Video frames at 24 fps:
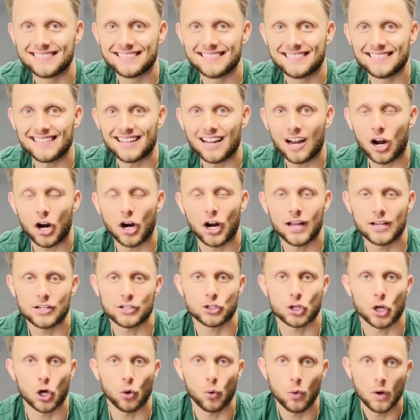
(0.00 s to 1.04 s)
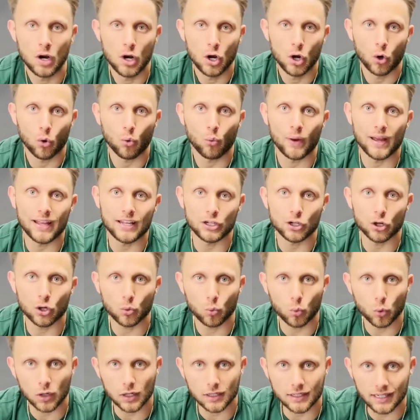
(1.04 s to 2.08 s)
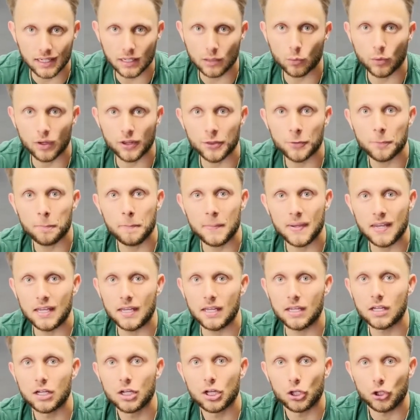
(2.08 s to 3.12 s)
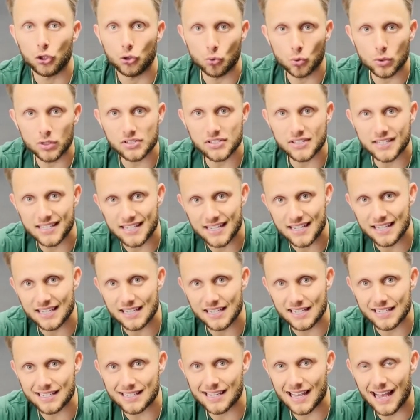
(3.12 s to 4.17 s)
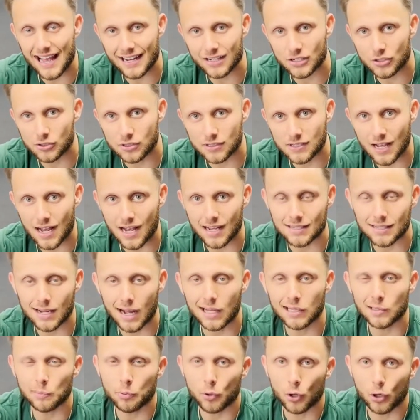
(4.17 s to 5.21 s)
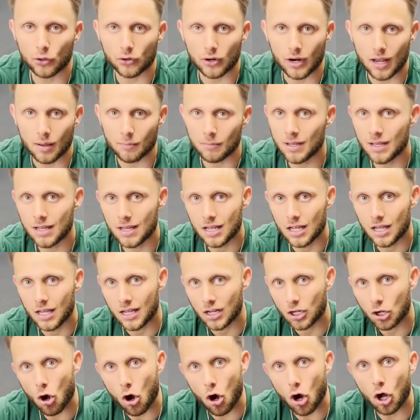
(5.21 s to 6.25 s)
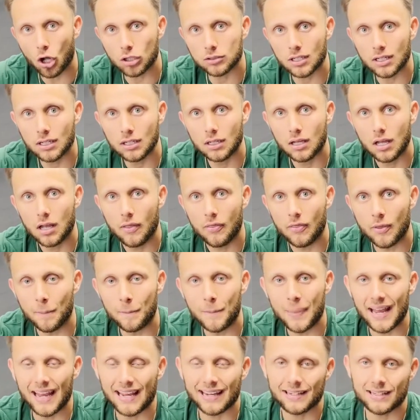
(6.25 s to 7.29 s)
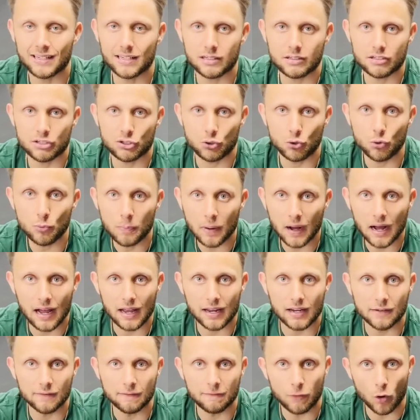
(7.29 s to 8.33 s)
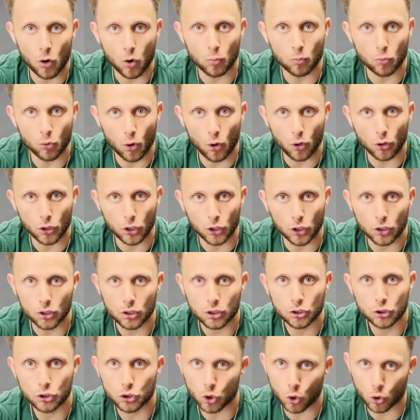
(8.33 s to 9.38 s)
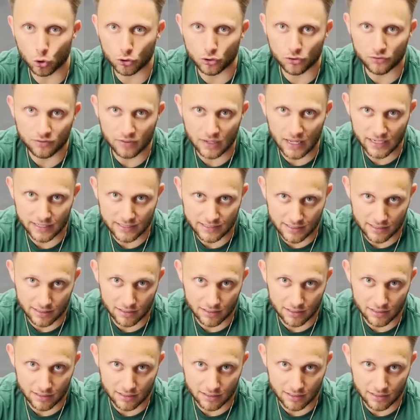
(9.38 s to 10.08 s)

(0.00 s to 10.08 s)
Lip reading: All right, so when you're working with me, you will see this exercise on the program called the banded supine foam roller shoulder flexion.